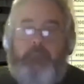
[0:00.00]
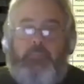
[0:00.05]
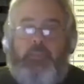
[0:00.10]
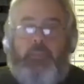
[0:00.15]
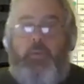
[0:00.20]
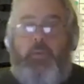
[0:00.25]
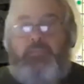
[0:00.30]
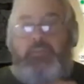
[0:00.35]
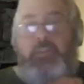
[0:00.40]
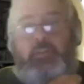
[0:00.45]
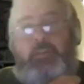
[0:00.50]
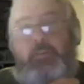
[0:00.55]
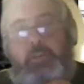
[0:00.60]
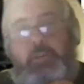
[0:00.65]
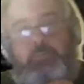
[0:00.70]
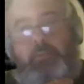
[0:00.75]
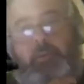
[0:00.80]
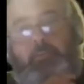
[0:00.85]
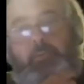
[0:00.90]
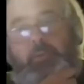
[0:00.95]
most into-wind
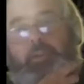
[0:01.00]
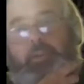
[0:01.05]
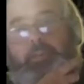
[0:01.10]
runway is